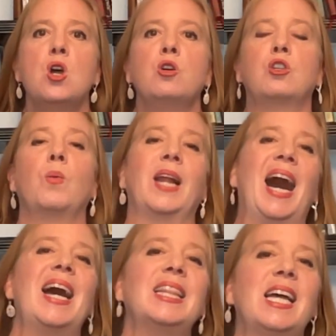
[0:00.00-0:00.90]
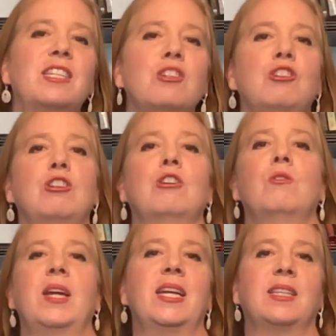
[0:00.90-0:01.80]
So what I like to
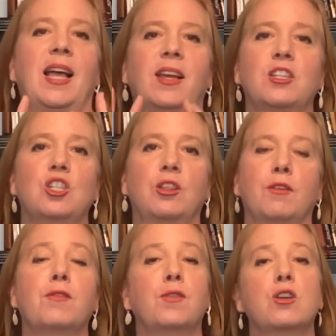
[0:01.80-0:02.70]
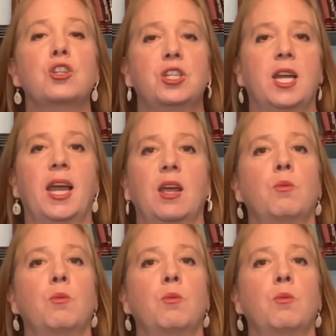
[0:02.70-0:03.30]
do is I like to start the first day